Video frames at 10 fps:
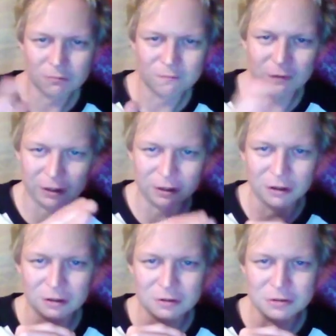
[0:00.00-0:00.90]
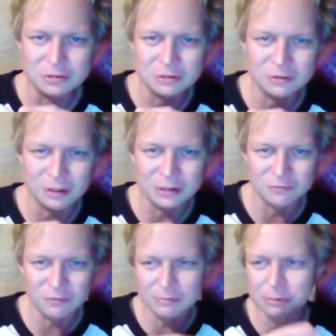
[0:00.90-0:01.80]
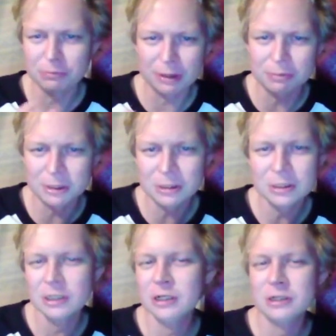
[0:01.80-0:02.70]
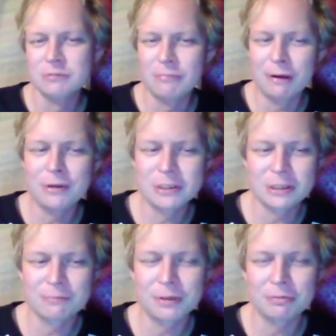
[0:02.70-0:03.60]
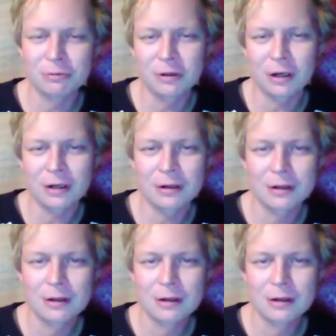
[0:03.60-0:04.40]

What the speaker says: fucking all those 2,000 women. Maybe some people got